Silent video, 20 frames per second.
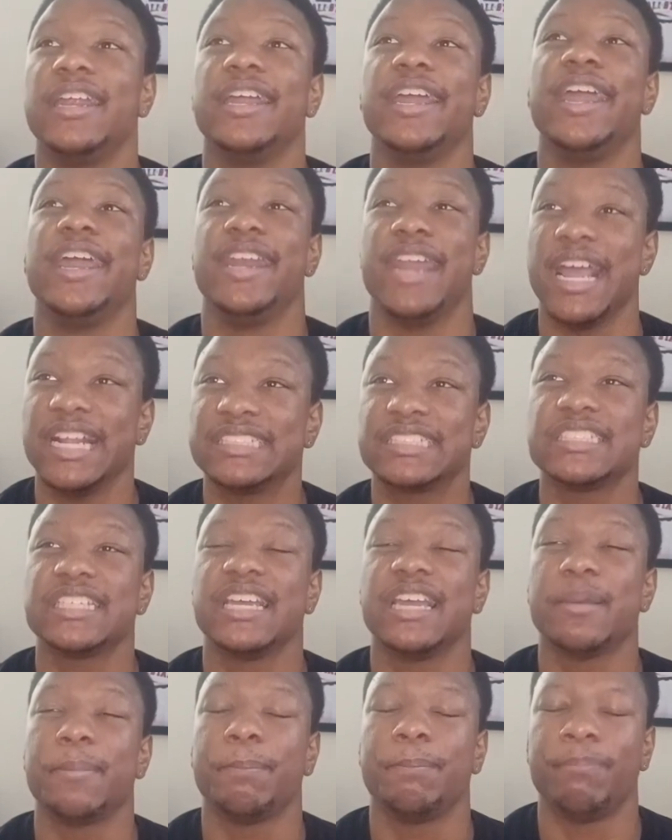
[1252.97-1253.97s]
And that's
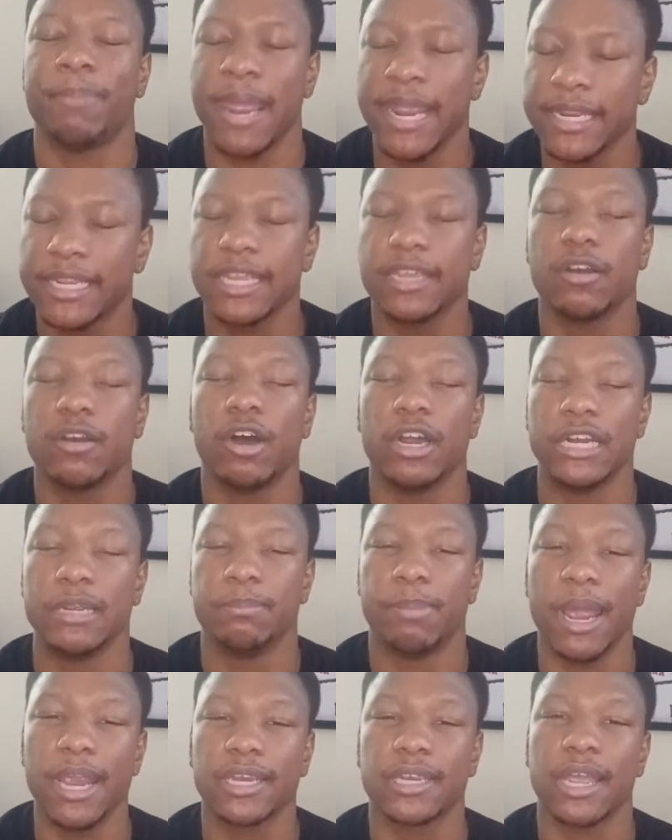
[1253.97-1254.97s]
banking on if
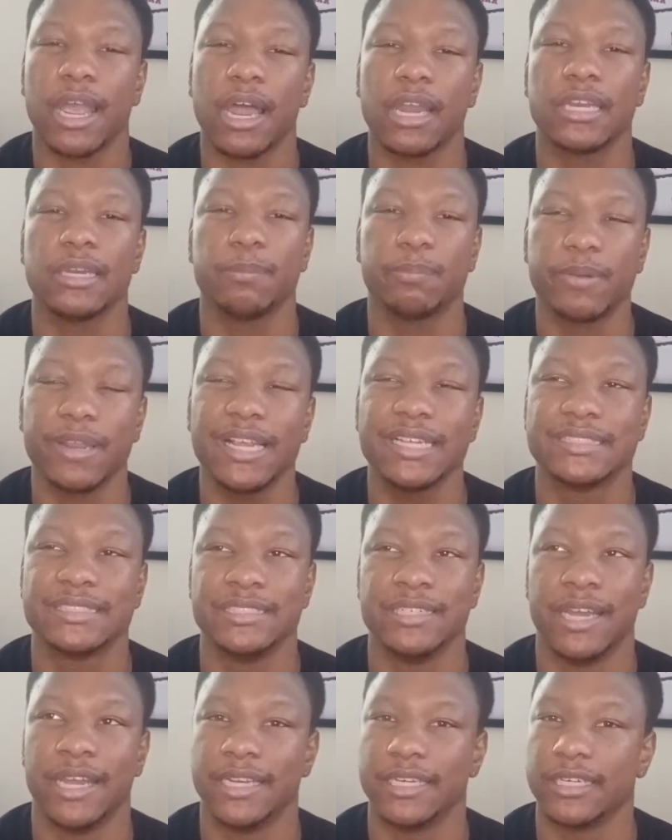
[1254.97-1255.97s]
Mike Conley plays
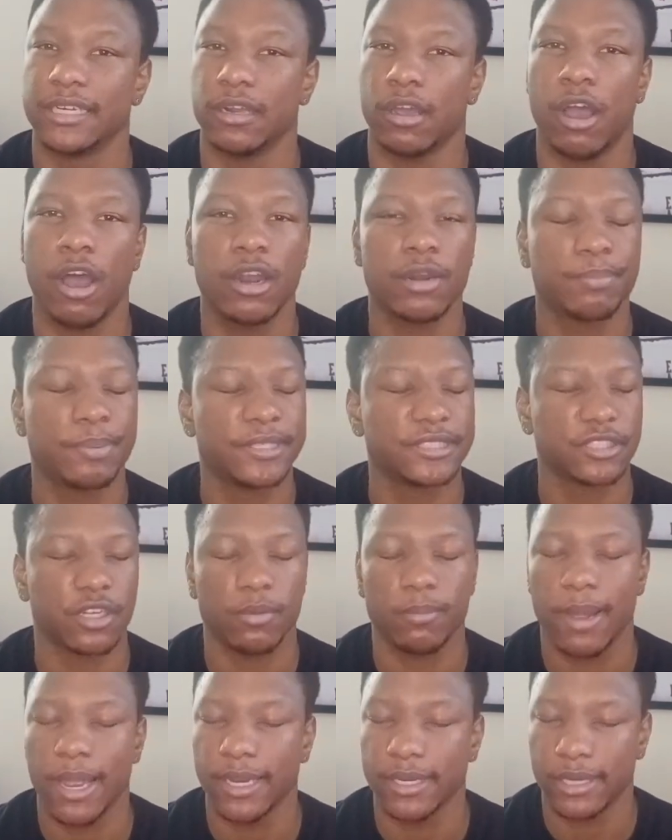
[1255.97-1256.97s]
tonight. All depends on
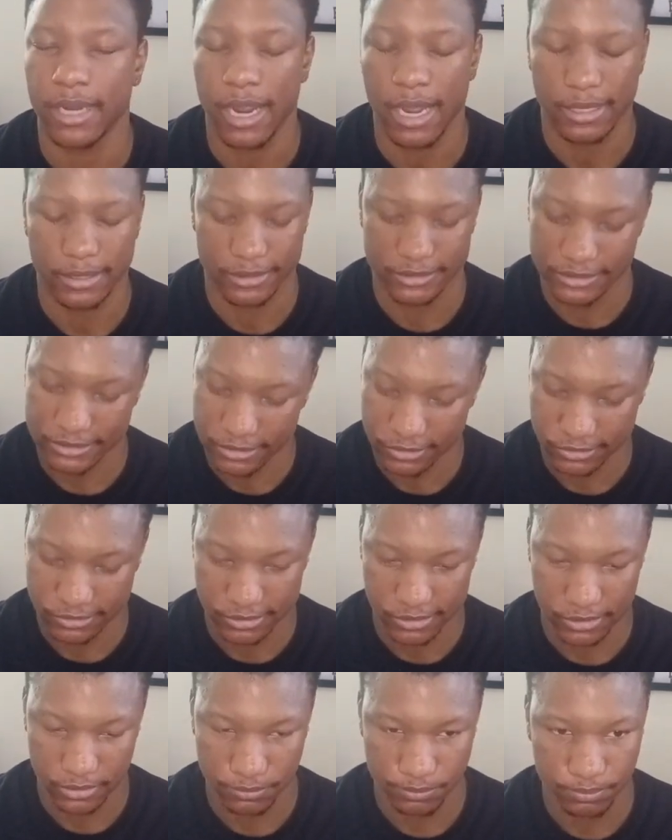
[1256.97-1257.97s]
Mike Conley,
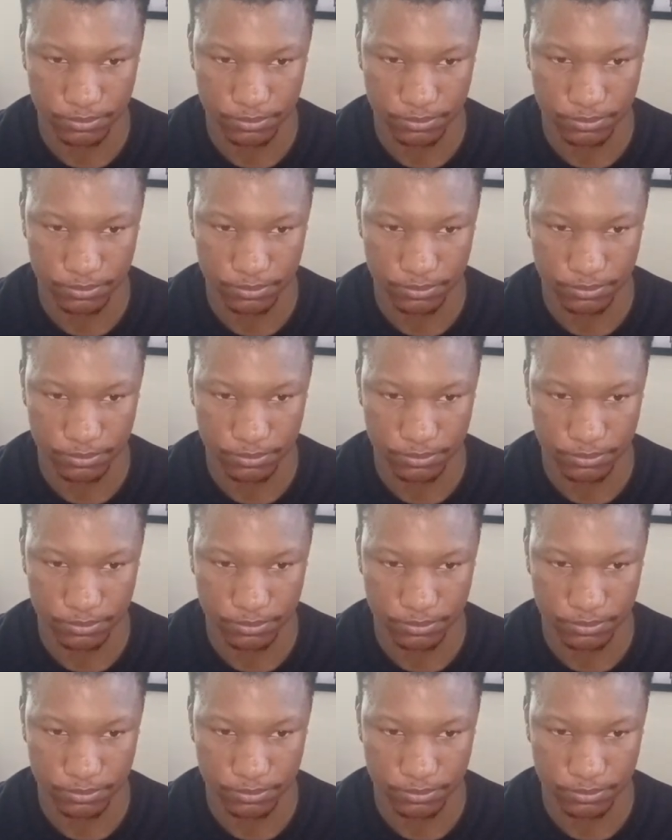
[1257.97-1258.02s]
seriously.